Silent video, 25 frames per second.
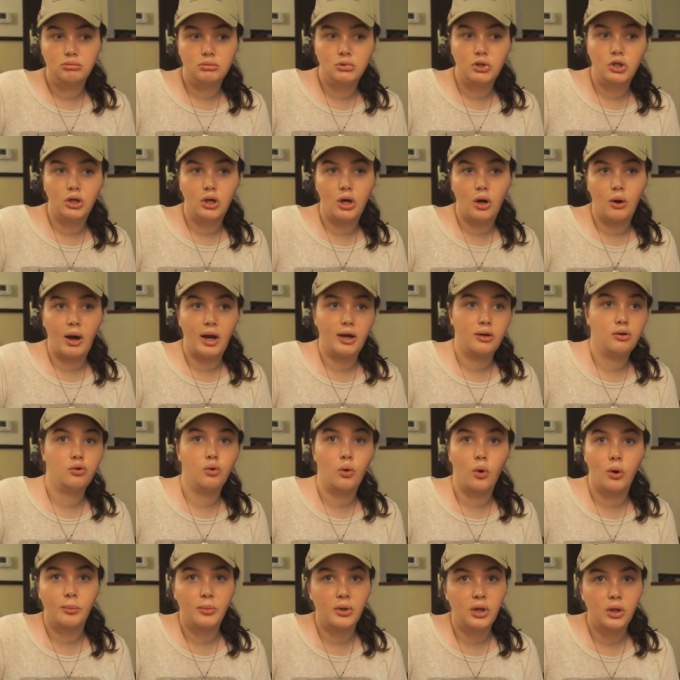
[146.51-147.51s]
you know, I
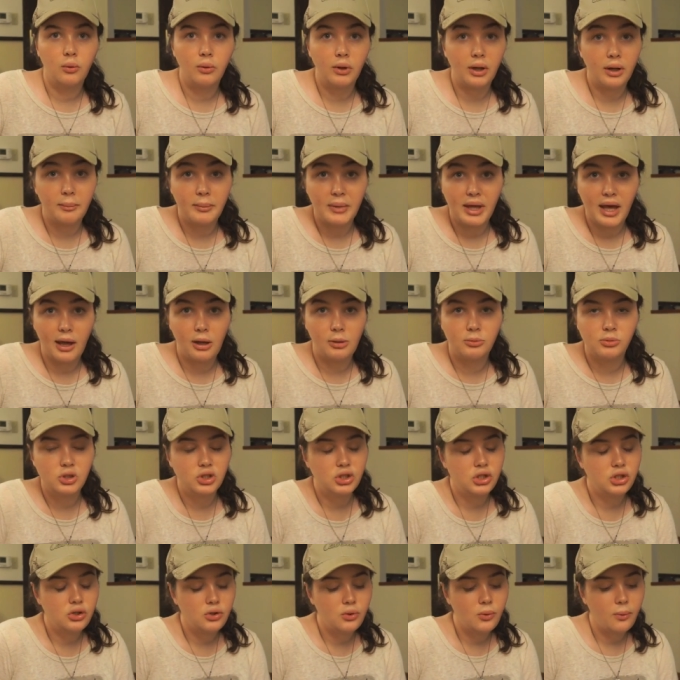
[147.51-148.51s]
normally wouldn't be able
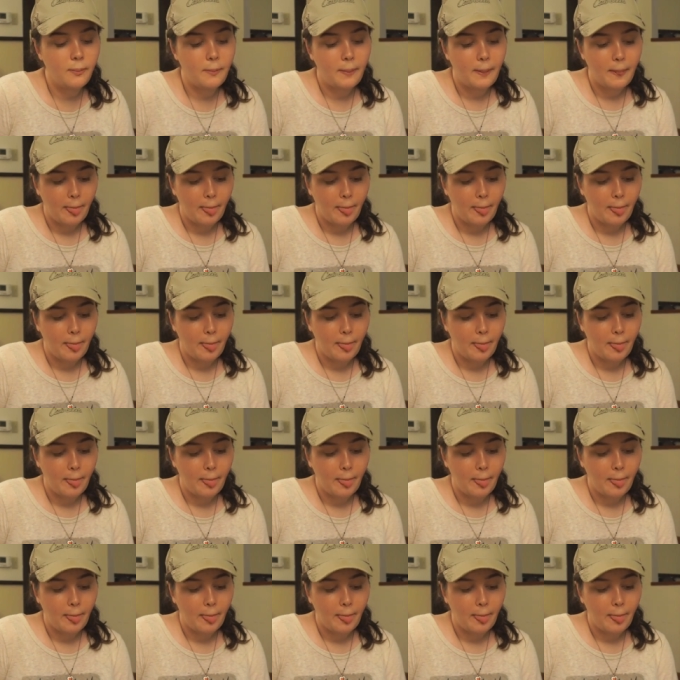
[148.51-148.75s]
to.